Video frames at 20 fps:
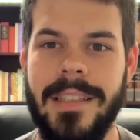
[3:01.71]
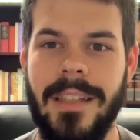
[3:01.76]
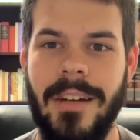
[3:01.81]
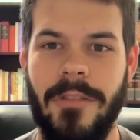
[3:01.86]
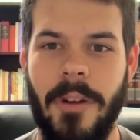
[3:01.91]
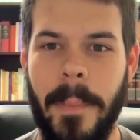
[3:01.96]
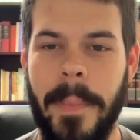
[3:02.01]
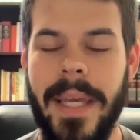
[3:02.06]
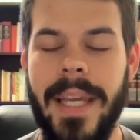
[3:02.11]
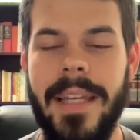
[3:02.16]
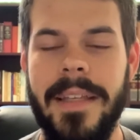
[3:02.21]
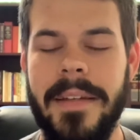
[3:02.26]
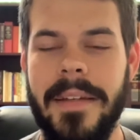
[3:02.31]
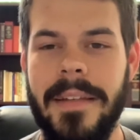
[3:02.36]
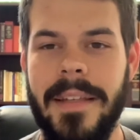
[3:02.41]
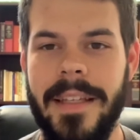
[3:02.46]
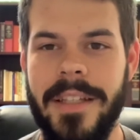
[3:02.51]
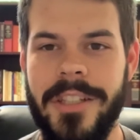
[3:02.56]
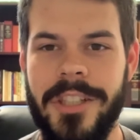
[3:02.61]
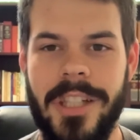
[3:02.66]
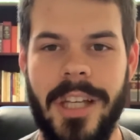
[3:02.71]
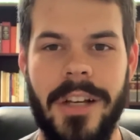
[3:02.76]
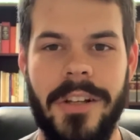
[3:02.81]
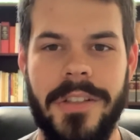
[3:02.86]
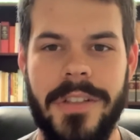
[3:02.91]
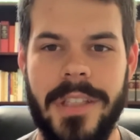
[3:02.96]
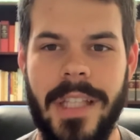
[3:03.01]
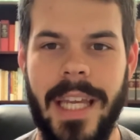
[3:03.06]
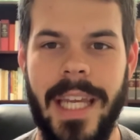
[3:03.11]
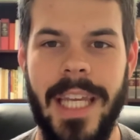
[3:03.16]
repeatedly
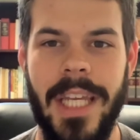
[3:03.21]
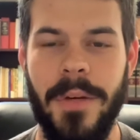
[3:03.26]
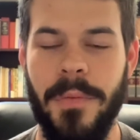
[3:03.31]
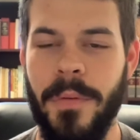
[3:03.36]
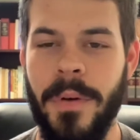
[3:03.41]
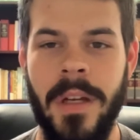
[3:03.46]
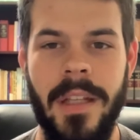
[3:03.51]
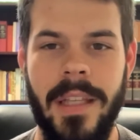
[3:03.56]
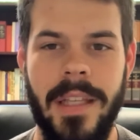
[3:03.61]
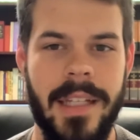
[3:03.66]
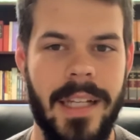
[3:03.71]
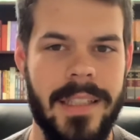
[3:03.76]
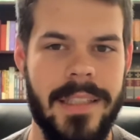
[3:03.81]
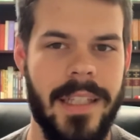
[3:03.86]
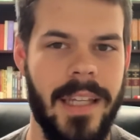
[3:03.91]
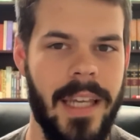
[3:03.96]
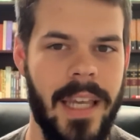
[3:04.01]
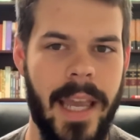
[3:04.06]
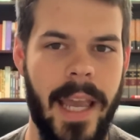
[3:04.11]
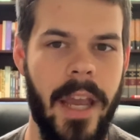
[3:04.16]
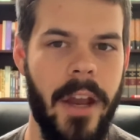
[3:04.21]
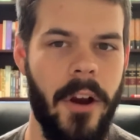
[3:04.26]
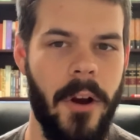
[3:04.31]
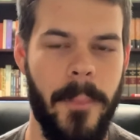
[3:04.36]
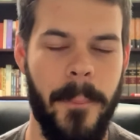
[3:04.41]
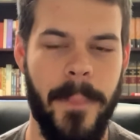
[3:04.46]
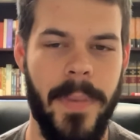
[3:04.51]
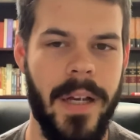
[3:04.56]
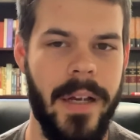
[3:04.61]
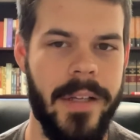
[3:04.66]
shows that he really doesn't care
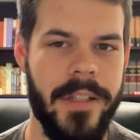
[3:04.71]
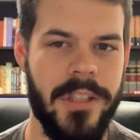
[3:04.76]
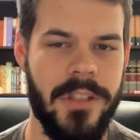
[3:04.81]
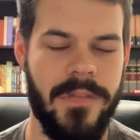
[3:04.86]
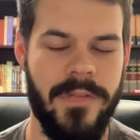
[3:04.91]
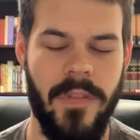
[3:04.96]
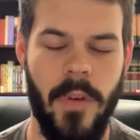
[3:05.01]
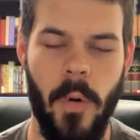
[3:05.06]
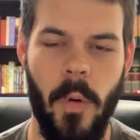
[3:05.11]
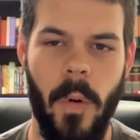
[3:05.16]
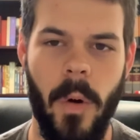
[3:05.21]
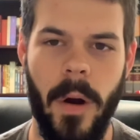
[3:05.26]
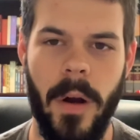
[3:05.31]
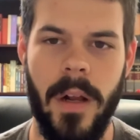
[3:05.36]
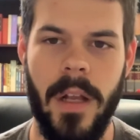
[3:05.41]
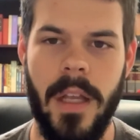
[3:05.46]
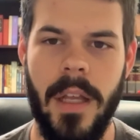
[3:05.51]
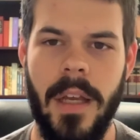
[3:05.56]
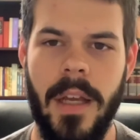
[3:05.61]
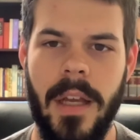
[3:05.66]
much for,